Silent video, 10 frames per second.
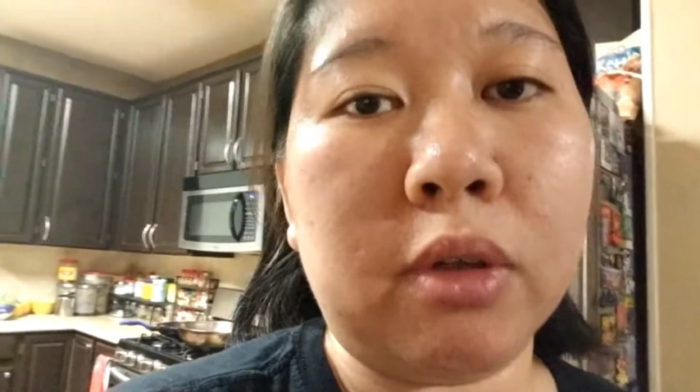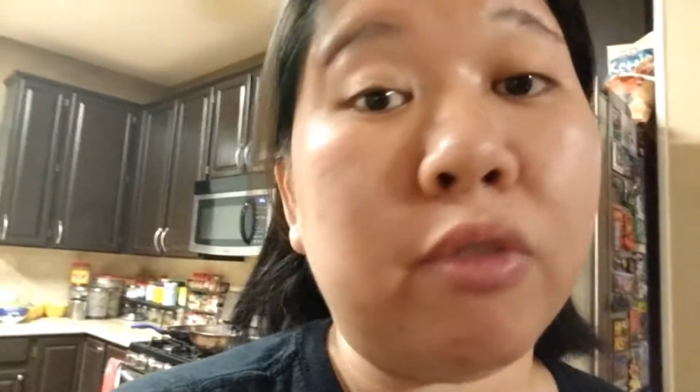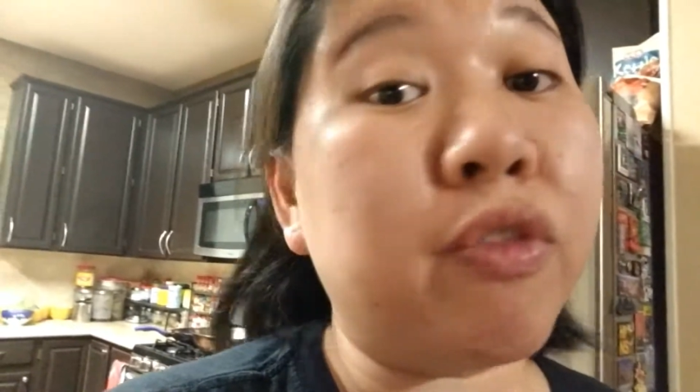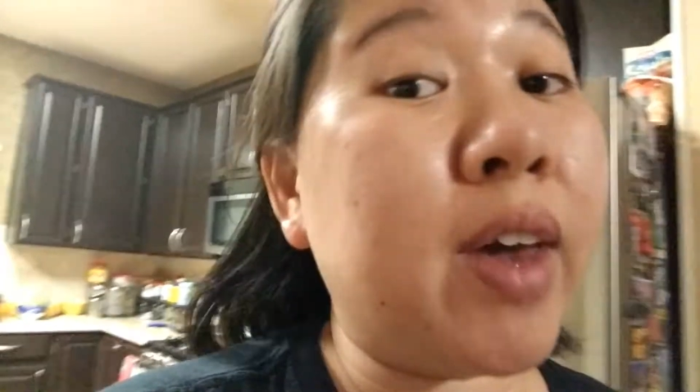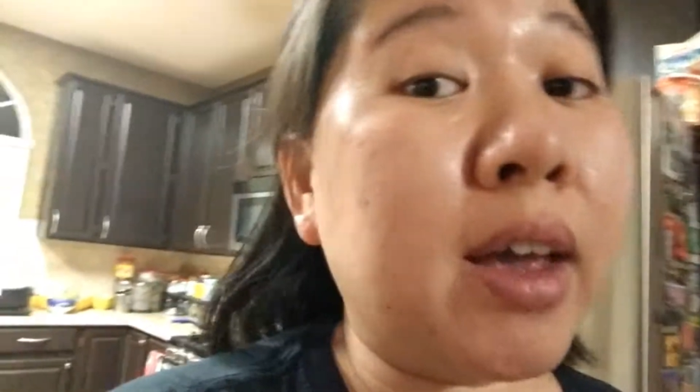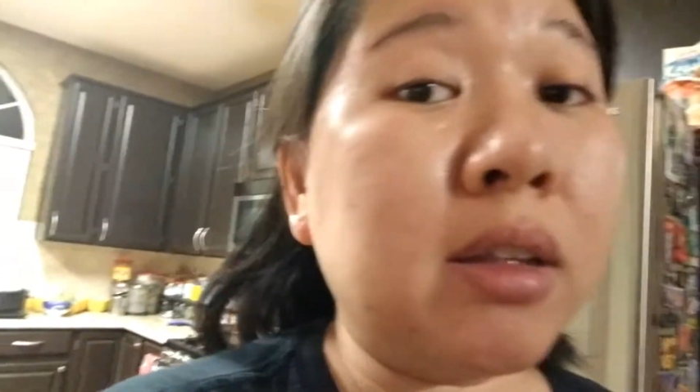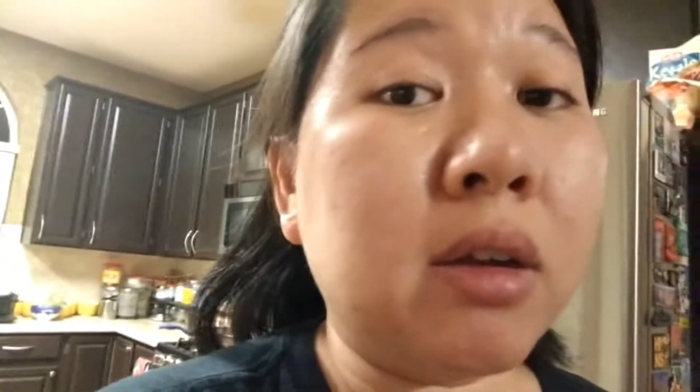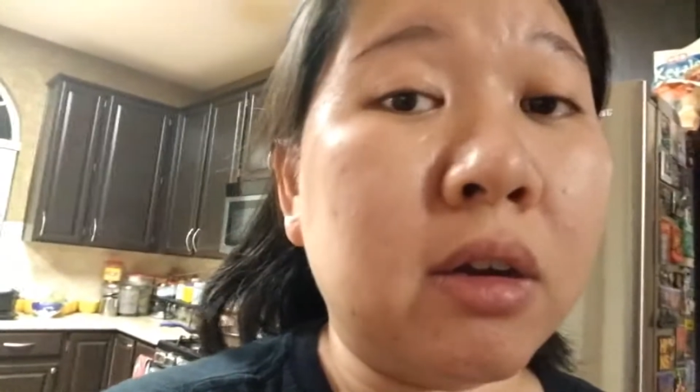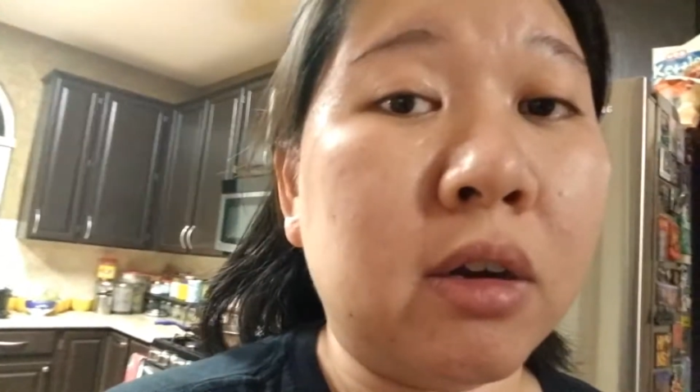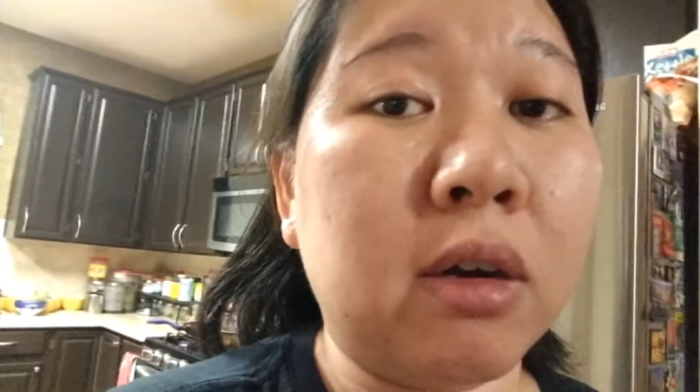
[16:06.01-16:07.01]
In fact,
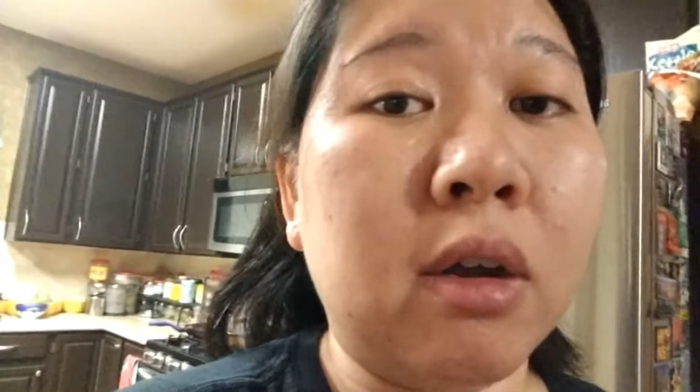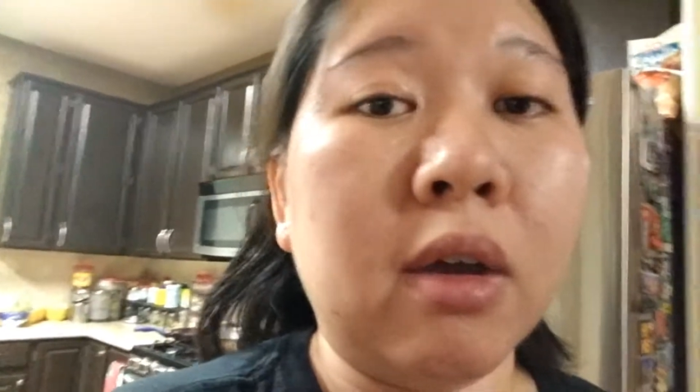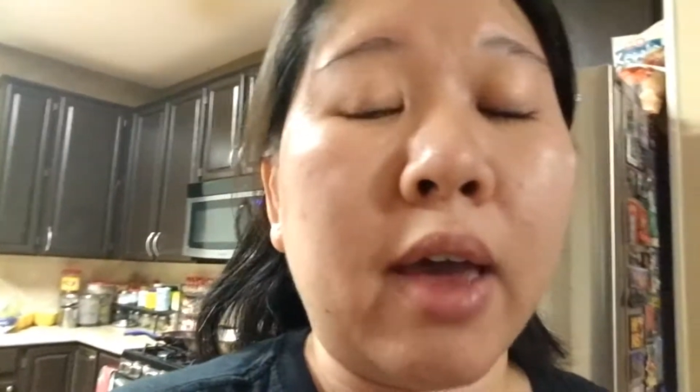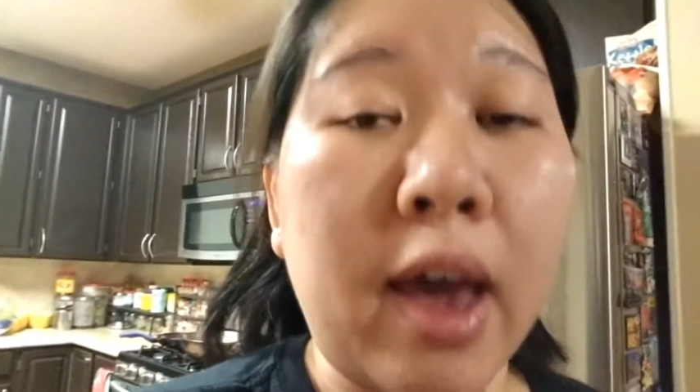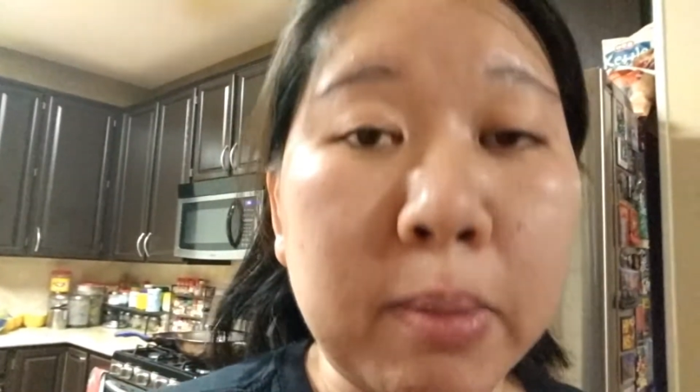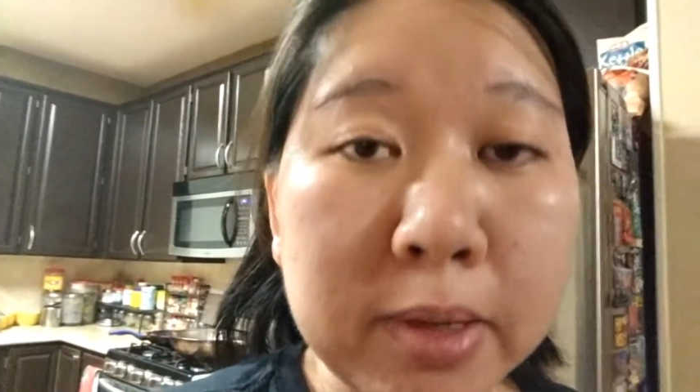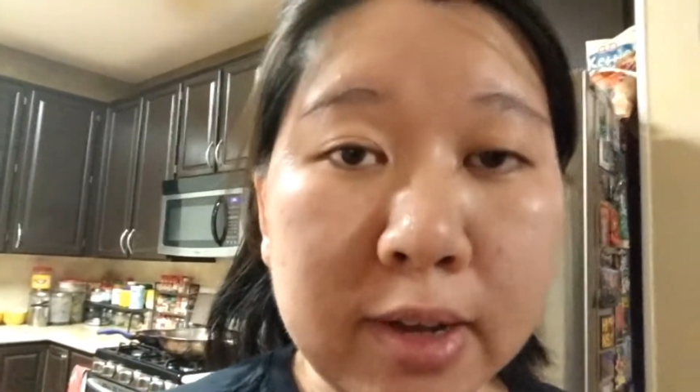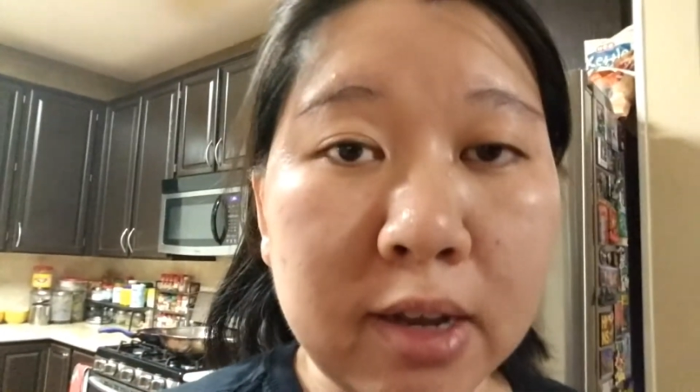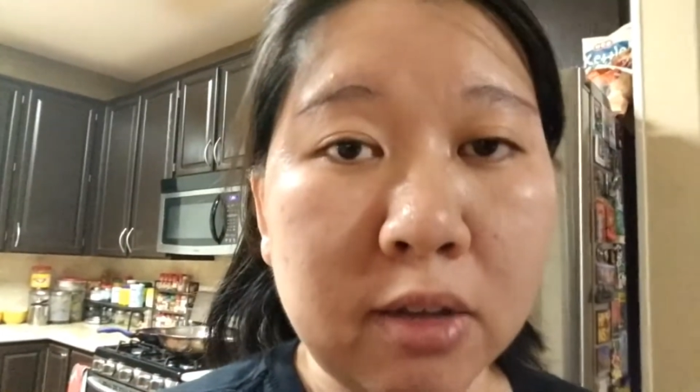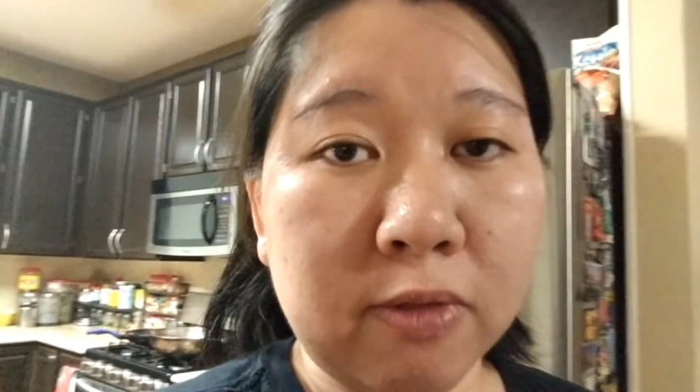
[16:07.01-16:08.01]
her
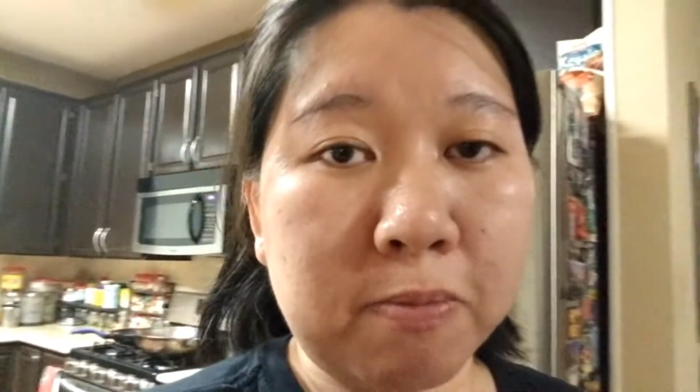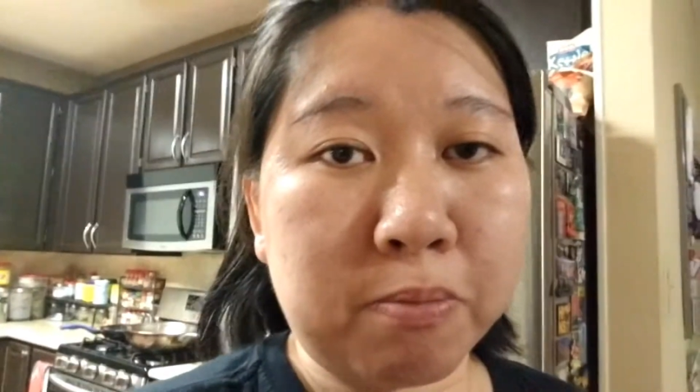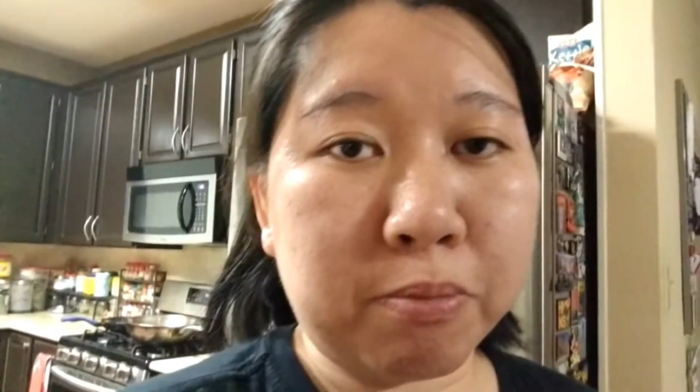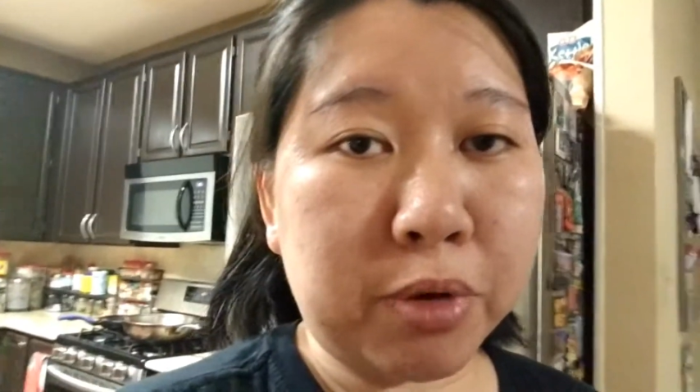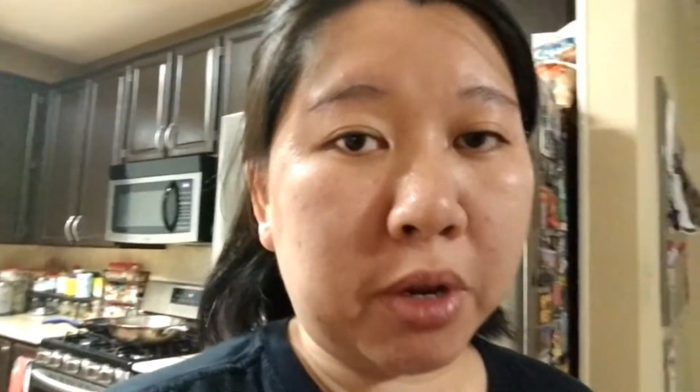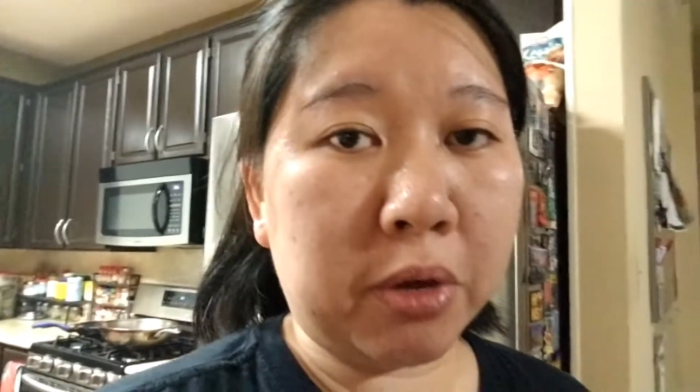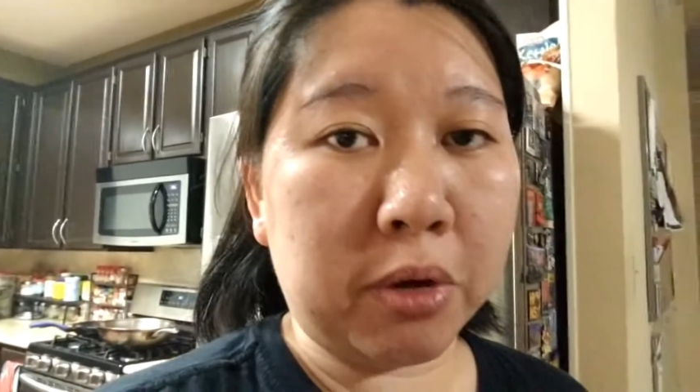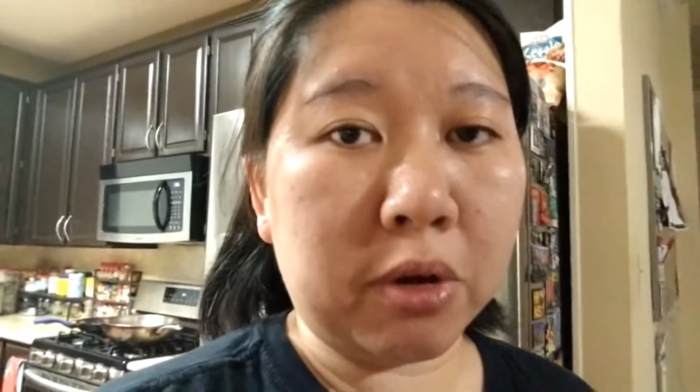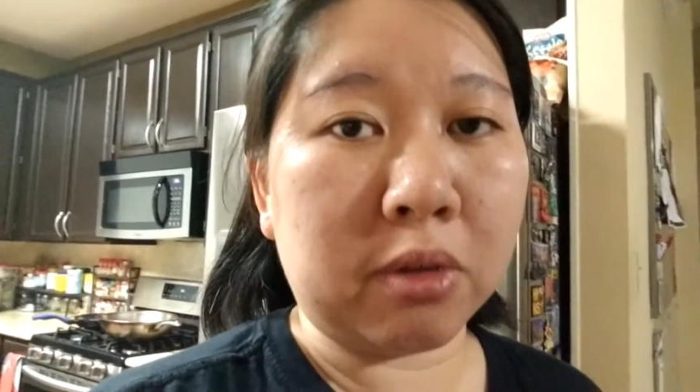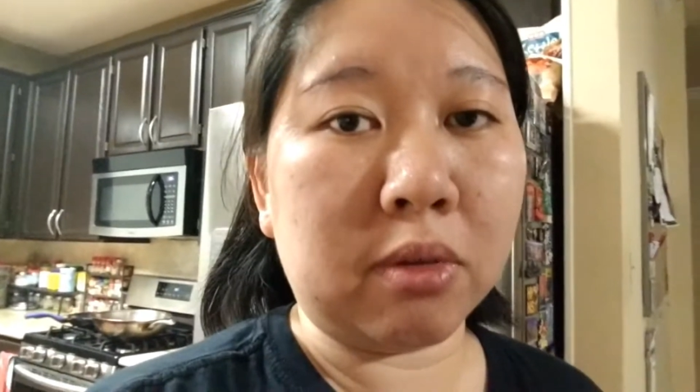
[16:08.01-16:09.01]
appetite is pretty
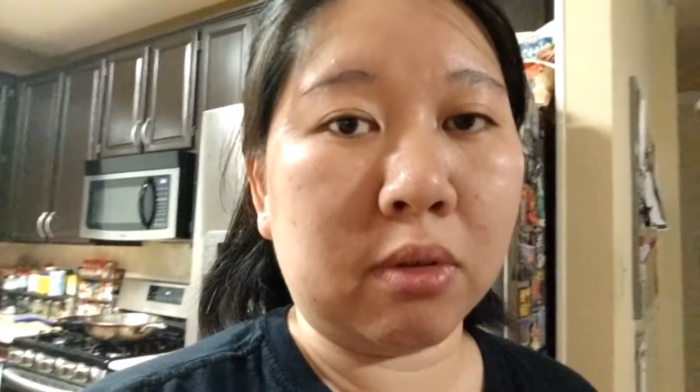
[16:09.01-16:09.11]
good